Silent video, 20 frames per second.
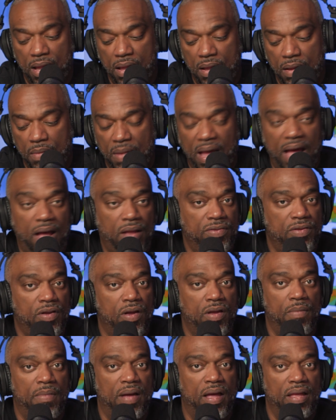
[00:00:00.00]
I'll
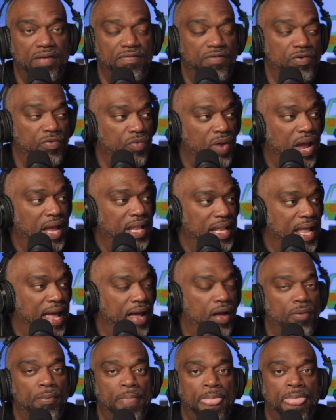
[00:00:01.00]
talk about even right
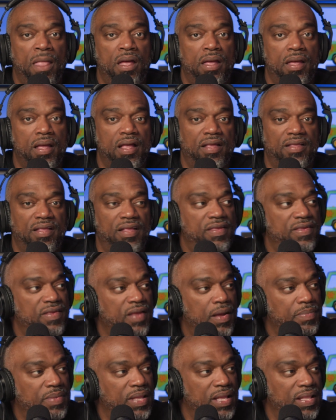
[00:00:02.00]
now, because it's
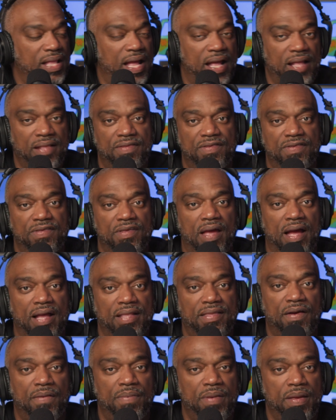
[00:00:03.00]
something I
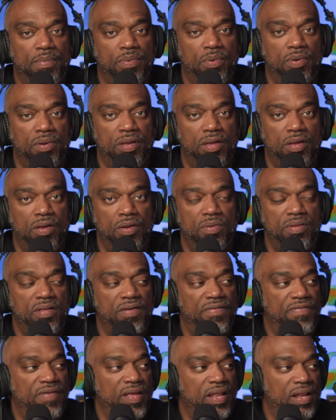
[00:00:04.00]
tell people, you
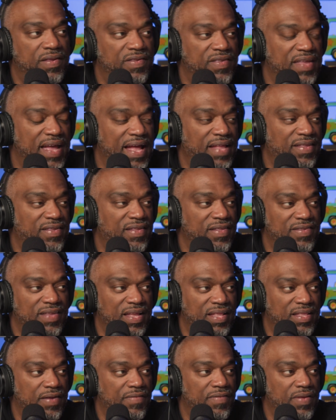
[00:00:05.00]
defeat assassins
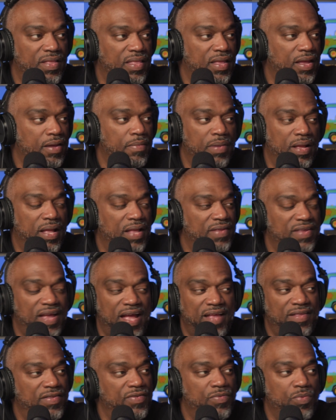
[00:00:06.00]
at different things, but
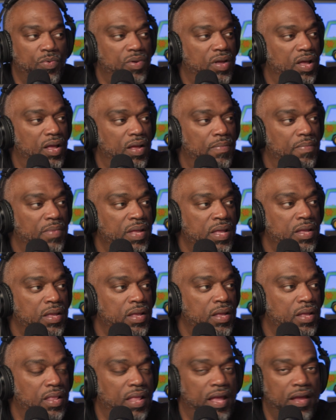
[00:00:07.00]
assassins will come,
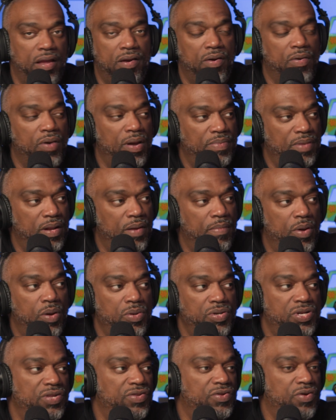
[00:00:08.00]
corrupted
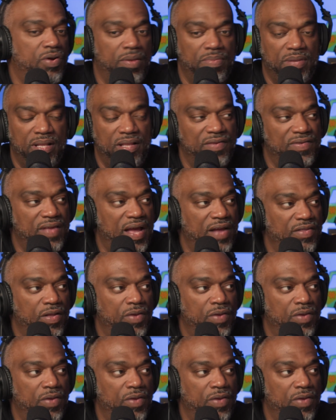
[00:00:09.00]
emotions, corrupted desire.